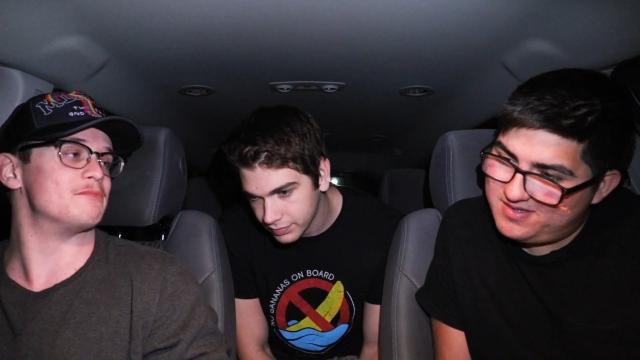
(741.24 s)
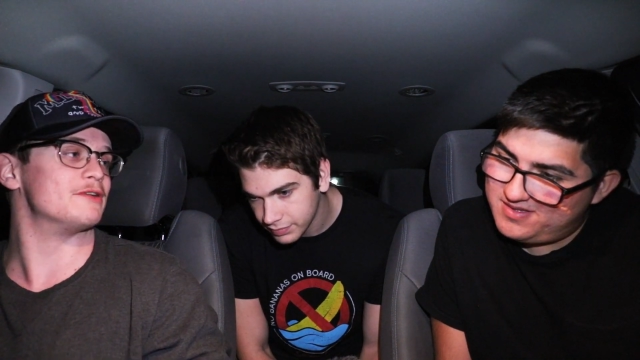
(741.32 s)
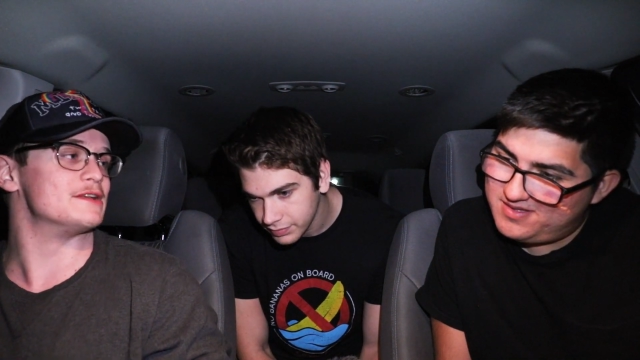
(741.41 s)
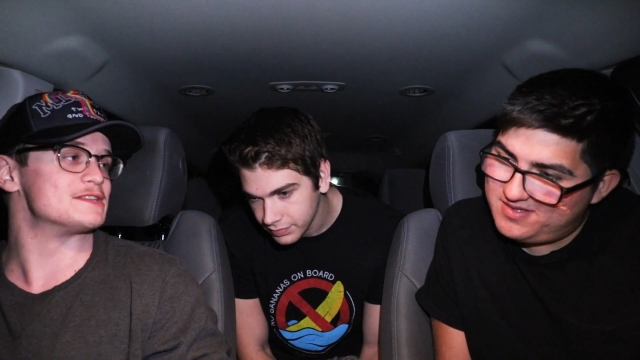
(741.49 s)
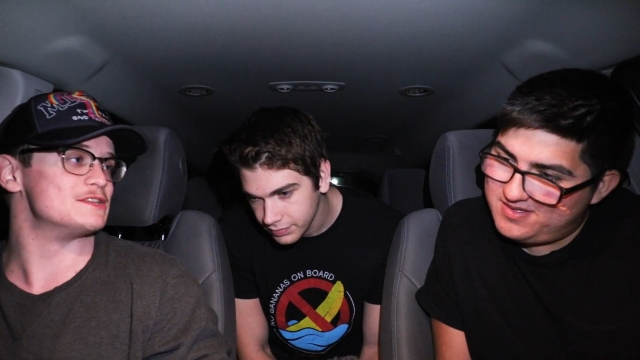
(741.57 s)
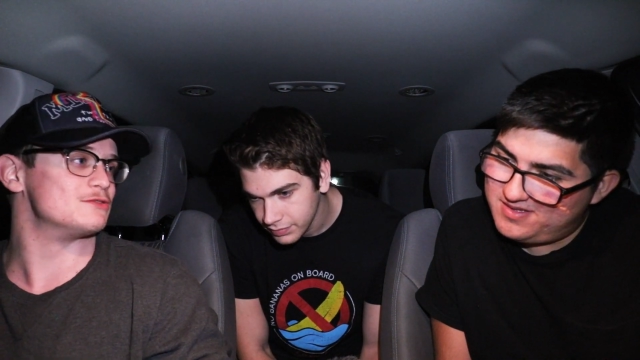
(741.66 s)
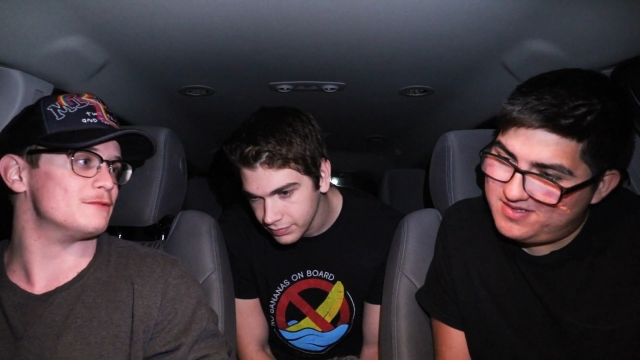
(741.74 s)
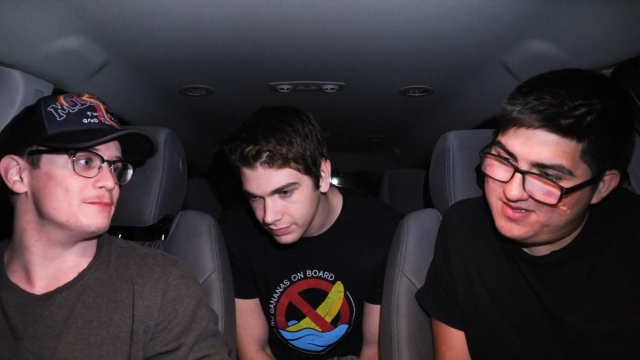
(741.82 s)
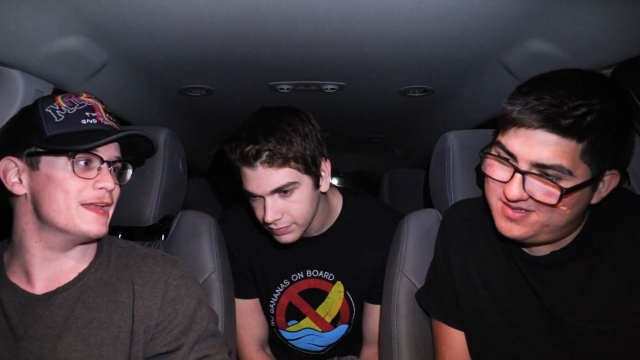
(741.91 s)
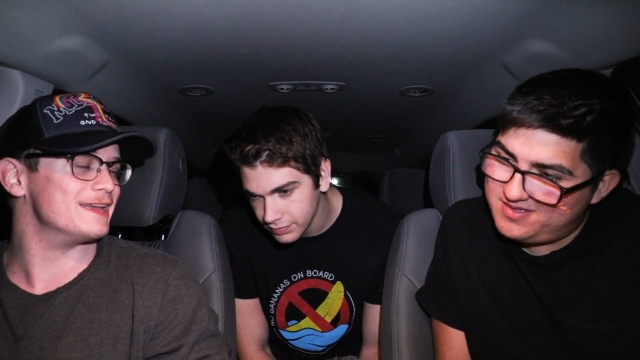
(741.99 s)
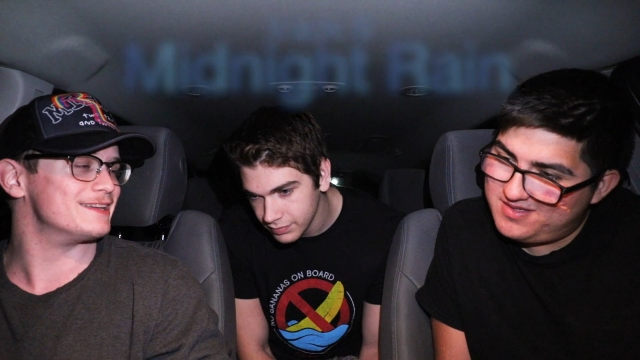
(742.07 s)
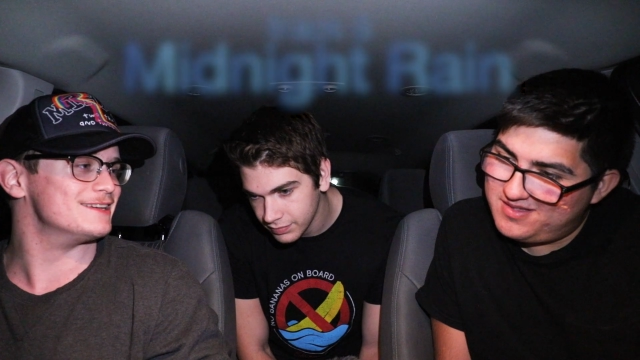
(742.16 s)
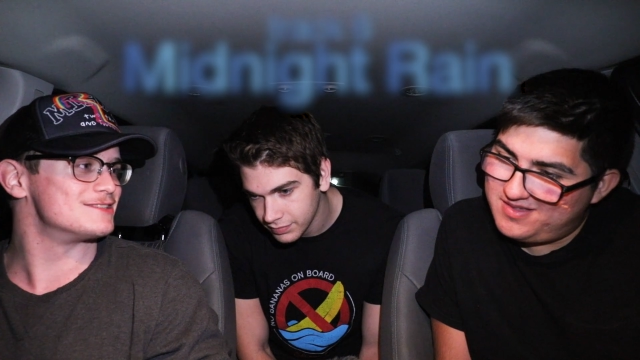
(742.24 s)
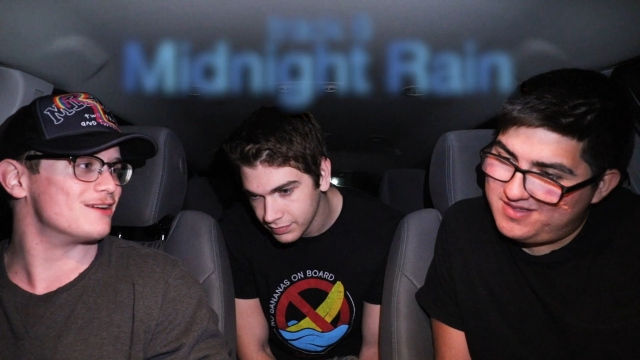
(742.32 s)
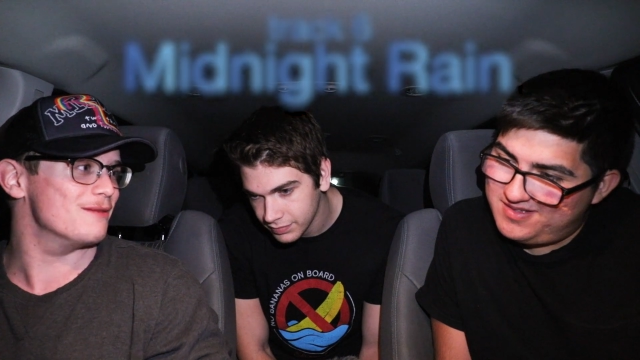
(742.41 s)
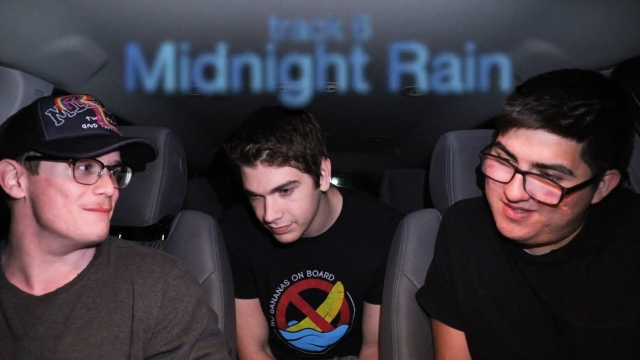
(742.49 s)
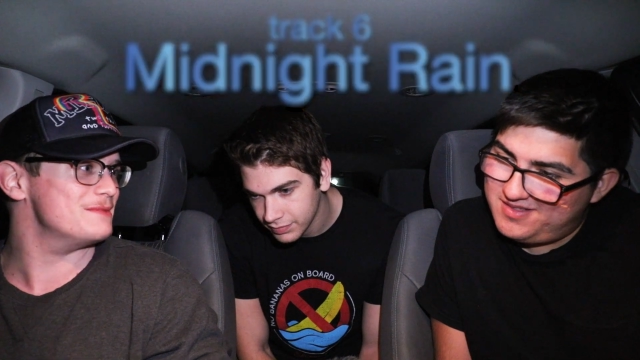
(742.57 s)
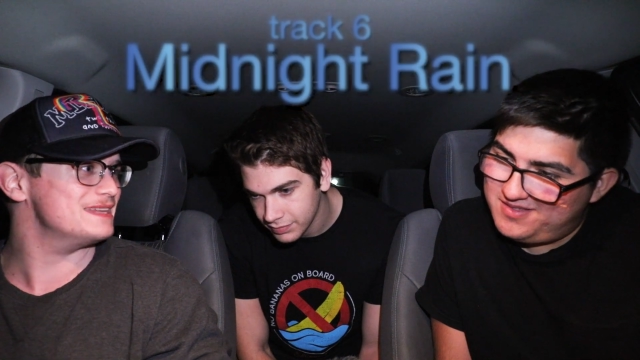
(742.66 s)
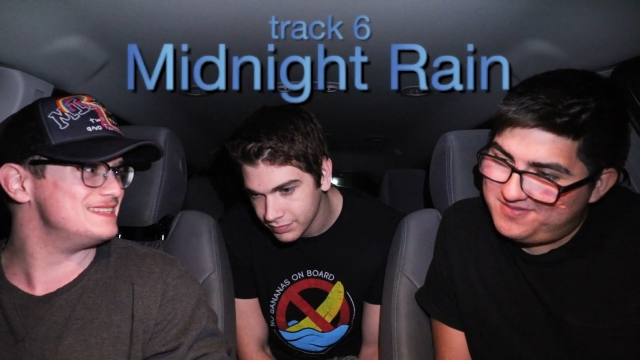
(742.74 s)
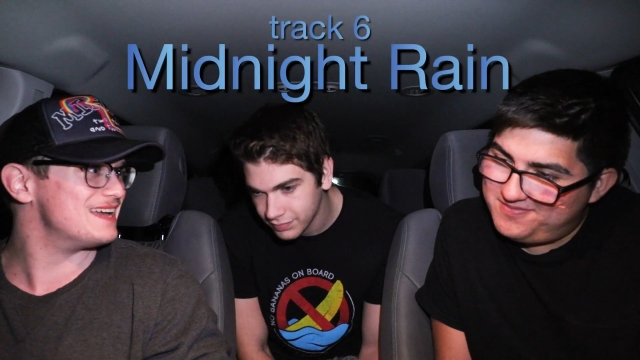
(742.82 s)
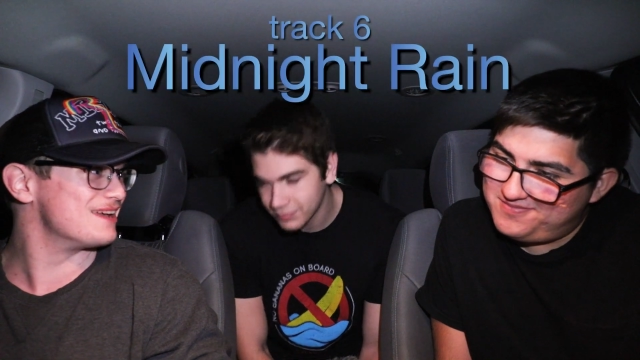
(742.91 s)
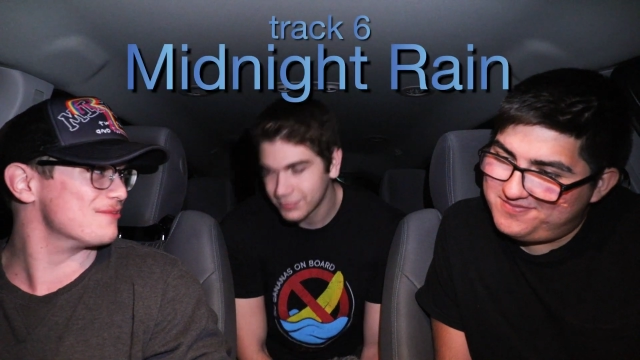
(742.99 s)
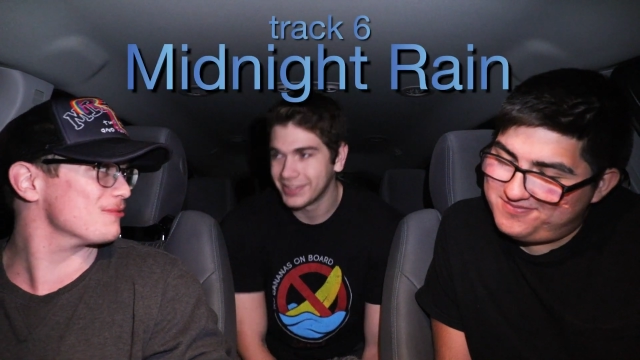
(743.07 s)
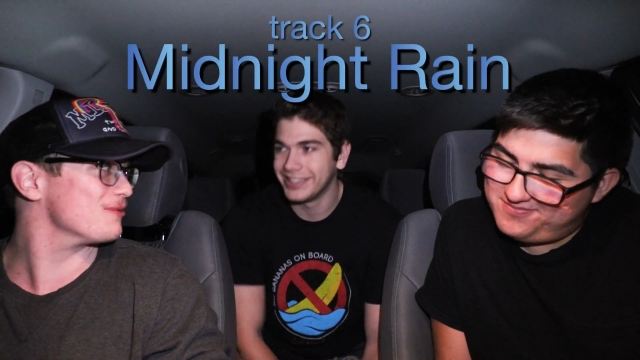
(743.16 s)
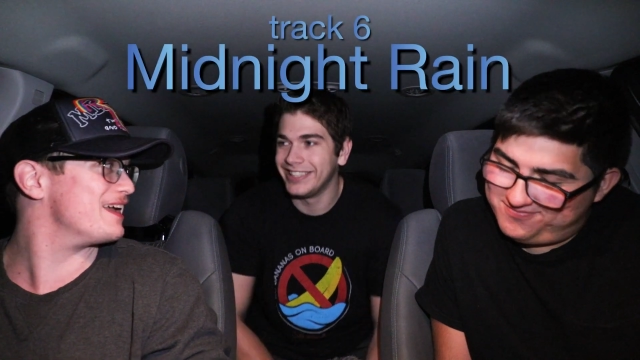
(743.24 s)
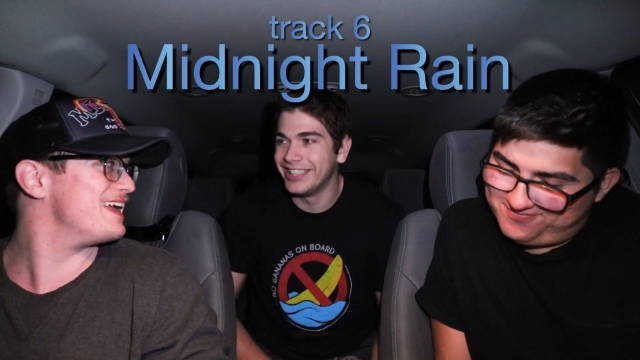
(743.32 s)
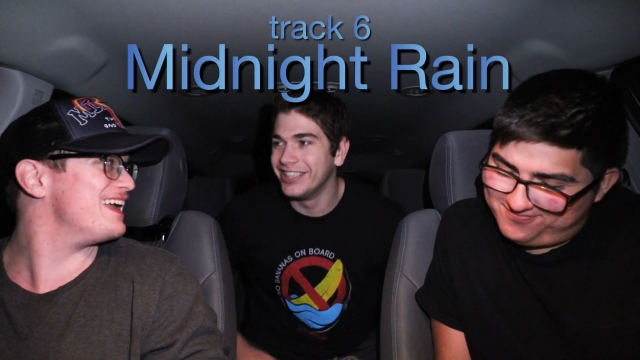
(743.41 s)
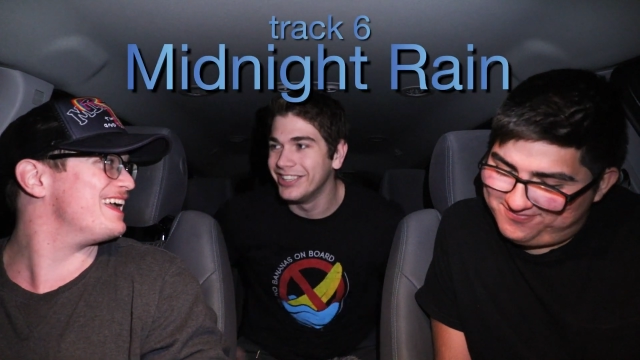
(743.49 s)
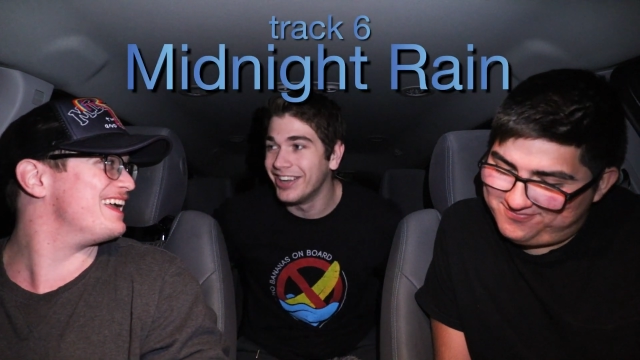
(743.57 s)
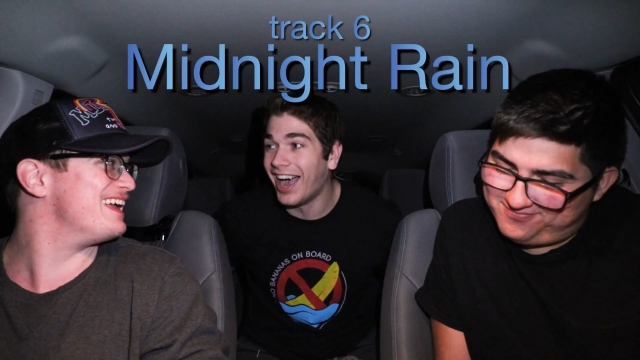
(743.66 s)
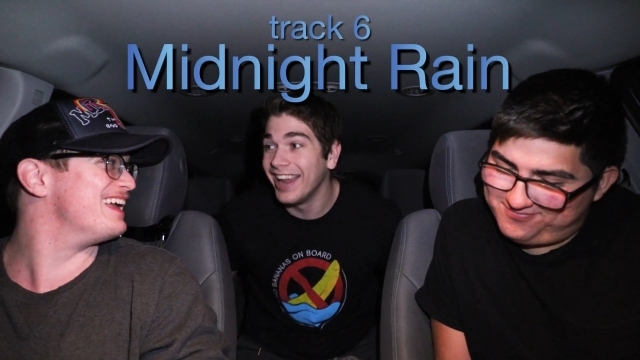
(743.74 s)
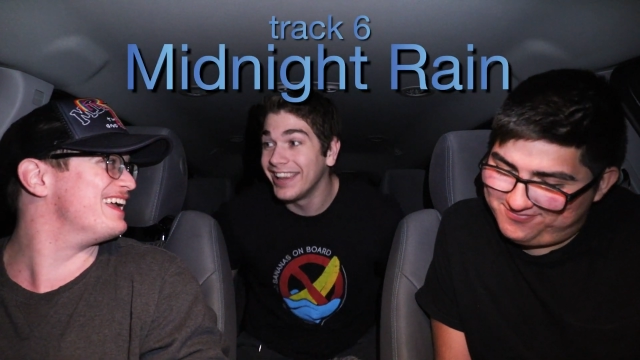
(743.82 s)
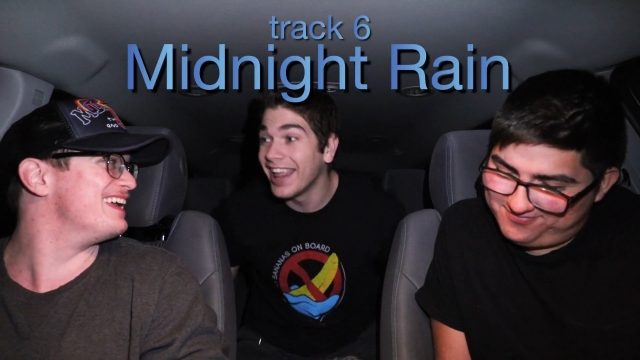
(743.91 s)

Speaker 1: to put us into a blanket. It's called Midnight Rain. Yeah, I